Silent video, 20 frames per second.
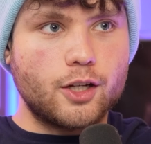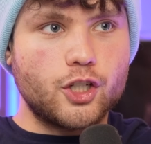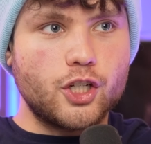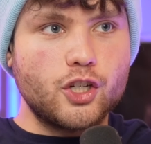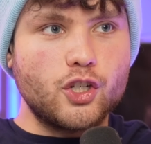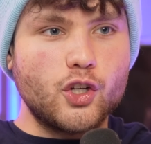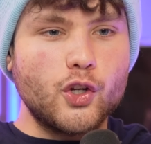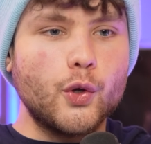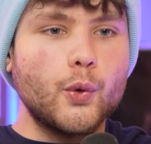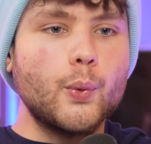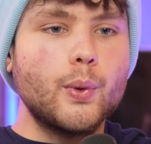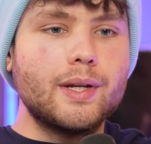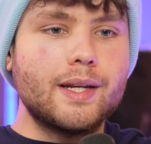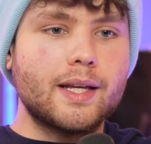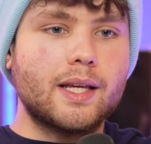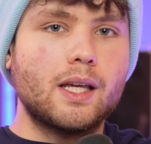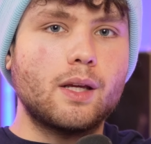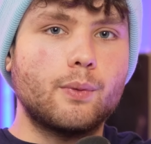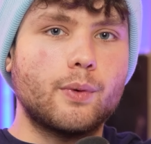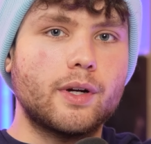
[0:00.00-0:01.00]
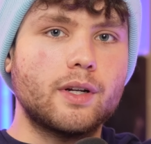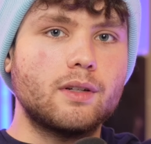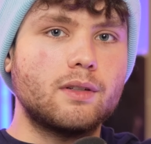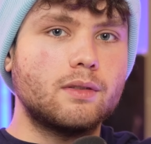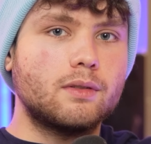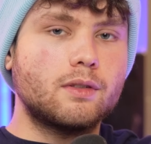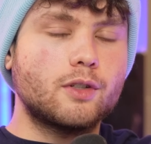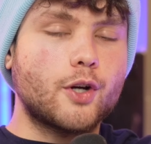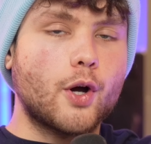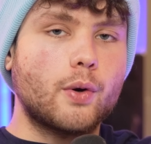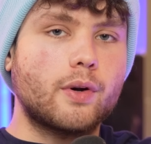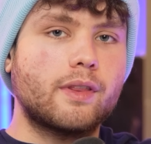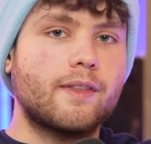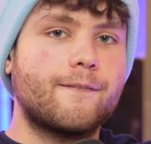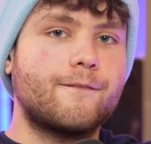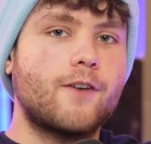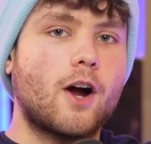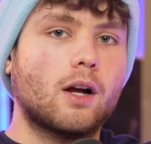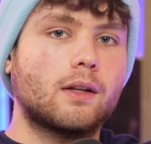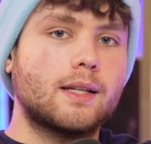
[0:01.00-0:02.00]
she knew Nicki would go to
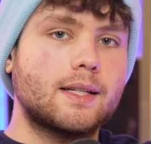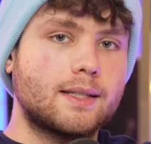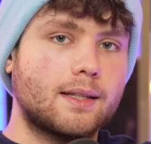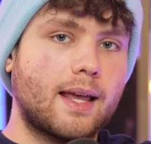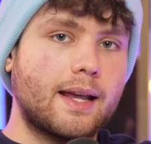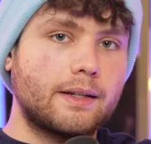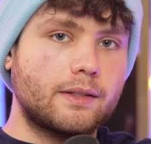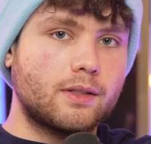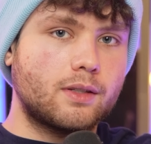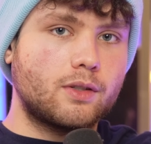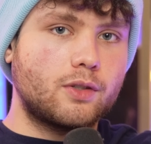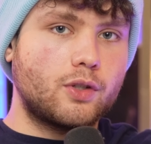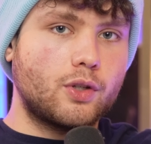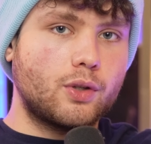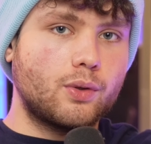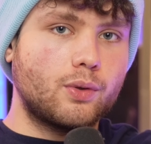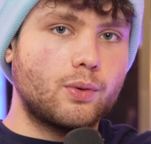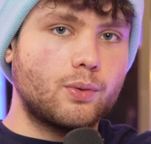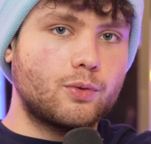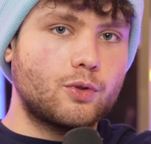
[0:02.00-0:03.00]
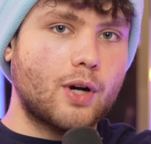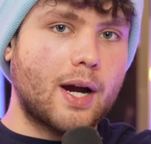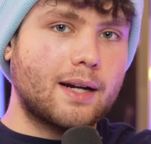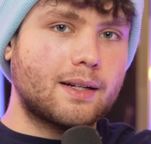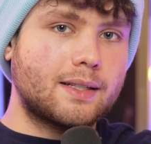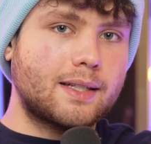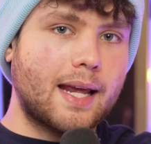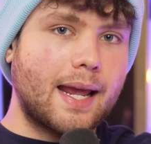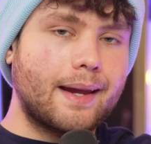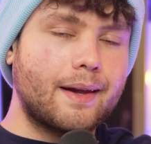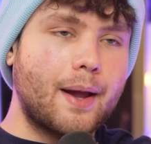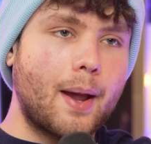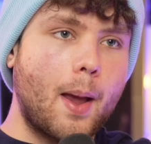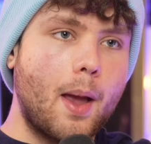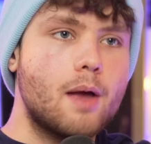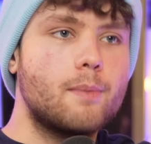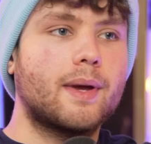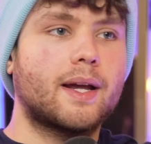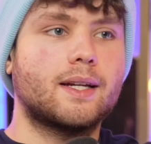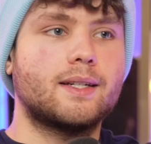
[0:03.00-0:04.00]
the farthest lengths to try to take
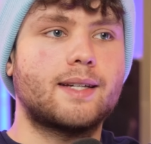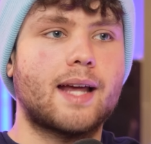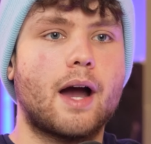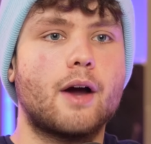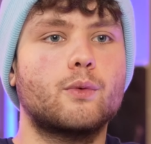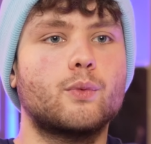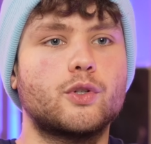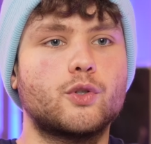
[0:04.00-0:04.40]
Megan down,